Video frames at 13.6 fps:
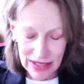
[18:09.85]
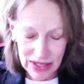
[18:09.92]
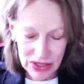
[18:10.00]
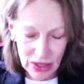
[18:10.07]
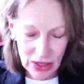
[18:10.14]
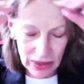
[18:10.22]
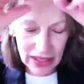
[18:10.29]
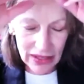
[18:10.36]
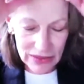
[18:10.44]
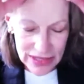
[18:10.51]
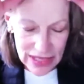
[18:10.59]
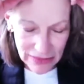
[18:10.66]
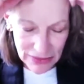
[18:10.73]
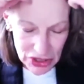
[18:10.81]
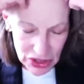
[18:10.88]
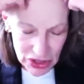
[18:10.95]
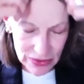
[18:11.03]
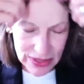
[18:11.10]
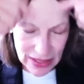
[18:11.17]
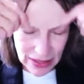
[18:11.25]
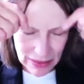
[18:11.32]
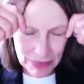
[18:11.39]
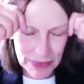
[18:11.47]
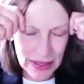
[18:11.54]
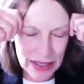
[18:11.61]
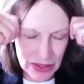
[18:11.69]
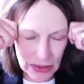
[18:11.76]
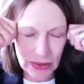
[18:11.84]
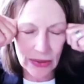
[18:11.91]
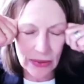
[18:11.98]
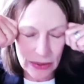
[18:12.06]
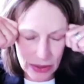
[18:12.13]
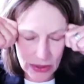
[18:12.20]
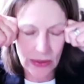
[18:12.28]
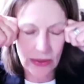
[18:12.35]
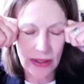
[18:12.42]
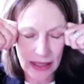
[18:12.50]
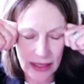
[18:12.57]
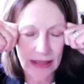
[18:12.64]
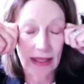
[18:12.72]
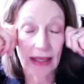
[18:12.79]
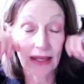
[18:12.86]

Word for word: So here, David shows up, as you know the story.